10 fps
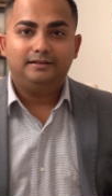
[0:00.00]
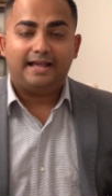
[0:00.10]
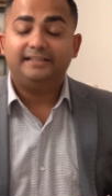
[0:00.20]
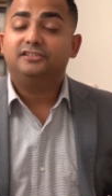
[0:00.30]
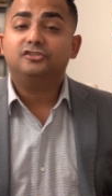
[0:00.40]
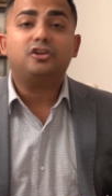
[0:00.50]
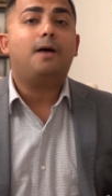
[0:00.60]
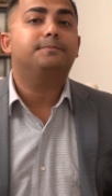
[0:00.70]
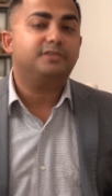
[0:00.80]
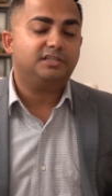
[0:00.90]
and it
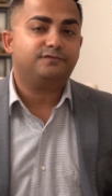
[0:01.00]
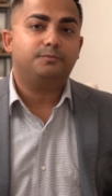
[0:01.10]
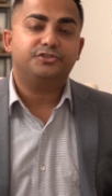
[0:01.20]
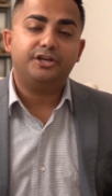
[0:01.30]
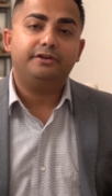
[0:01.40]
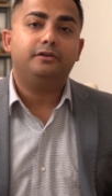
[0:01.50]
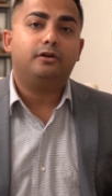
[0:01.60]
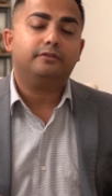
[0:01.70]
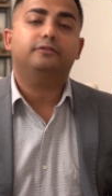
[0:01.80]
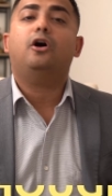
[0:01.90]
stops us from sharing
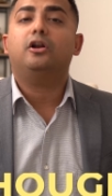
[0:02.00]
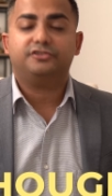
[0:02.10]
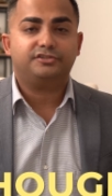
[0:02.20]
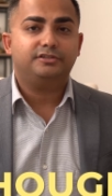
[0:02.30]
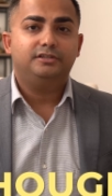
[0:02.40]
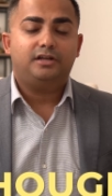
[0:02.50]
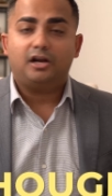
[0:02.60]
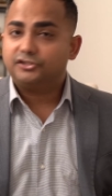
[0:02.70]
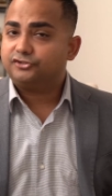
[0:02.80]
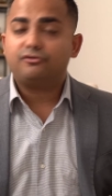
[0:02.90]
our thoughts,
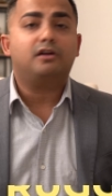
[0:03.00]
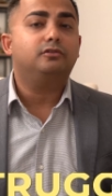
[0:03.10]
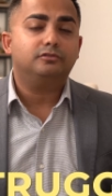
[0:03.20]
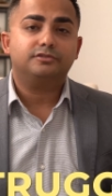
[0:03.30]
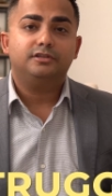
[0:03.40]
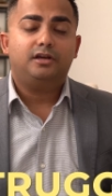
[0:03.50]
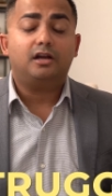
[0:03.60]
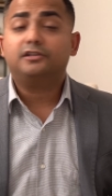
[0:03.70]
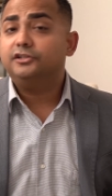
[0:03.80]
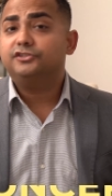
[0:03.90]
our struggles,
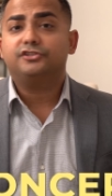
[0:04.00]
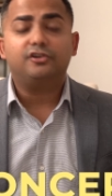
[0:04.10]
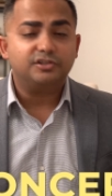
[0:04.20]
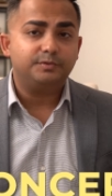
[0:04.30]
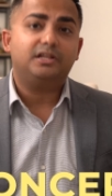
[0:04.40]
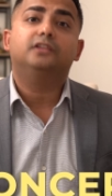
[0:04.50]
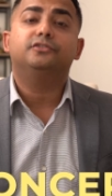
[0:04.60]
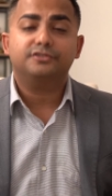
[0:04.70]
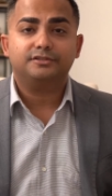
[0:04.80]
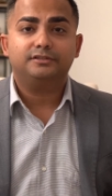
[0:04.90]
our concerns with
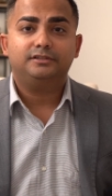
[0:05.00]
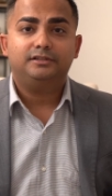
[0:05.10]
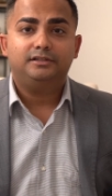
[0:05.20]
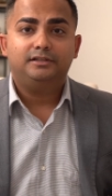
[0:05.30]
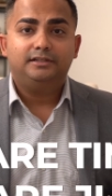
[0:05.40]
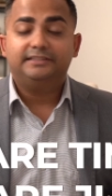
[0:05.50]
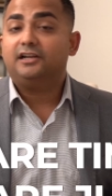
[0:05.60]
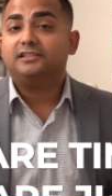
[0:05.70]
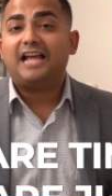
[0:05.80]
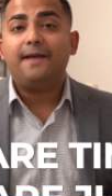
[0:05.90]
others. There
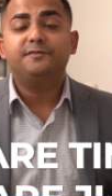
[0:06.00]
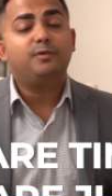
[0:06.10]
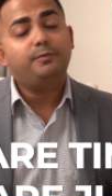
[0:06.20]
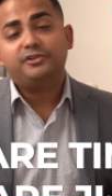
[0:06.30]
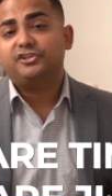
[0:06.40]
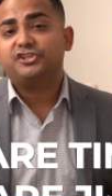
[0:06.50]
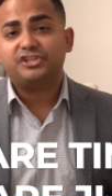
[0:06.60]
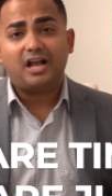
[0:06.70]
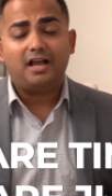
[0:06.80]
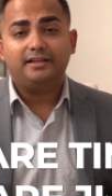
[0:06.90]
are times when we're just
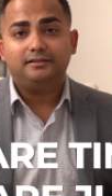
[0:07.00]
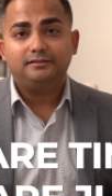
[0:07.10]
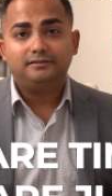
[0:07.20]
shy,